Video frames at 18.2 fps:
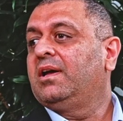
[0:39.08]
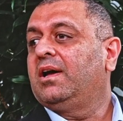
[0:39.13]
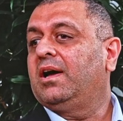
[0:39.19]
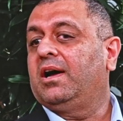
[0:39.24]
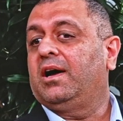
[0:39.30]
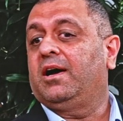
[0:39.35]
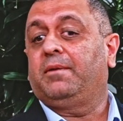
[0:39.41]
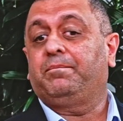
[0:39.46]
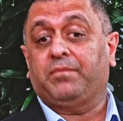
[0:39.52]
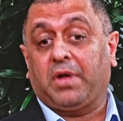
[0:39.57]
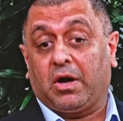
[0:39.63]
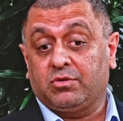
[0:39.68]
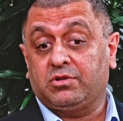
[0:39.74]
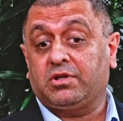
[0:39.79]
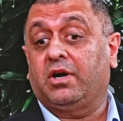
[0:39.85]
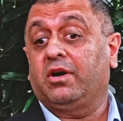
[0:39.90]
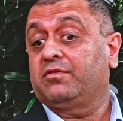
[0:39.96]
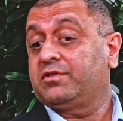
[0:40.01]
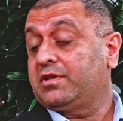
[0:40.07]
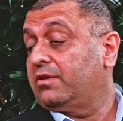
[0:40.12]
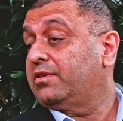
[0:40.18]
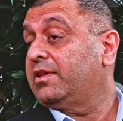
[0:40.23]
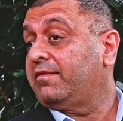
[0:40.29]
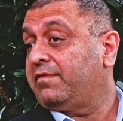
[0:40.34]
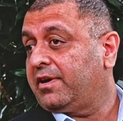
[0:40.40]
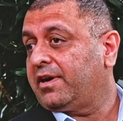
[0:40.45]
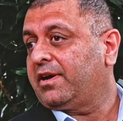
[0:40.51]
outside of South
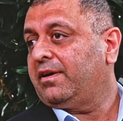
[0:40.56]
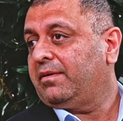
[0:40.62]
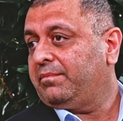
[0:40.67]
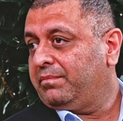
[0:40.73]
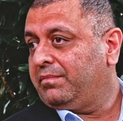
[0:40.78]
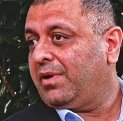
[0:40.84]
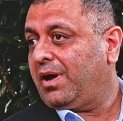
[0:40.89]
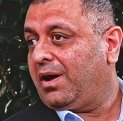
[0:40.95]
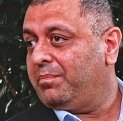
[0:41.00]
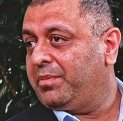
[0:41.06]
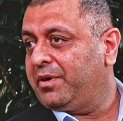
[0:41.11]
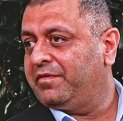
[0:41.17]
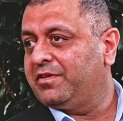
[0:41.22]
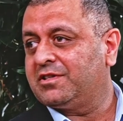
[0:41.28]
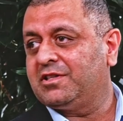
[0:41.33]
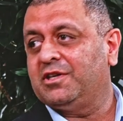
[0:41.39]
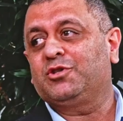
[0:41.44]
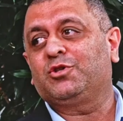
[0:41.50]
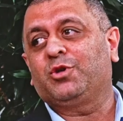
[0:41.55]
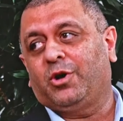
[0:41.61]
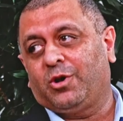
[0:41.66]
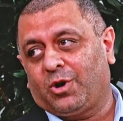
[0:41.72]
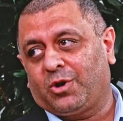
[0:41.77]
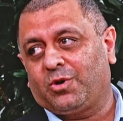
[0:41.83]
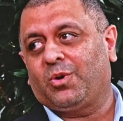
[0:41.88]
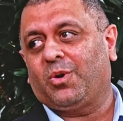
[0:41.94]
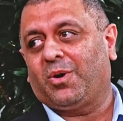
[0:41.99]
Africa. Previously, so you're not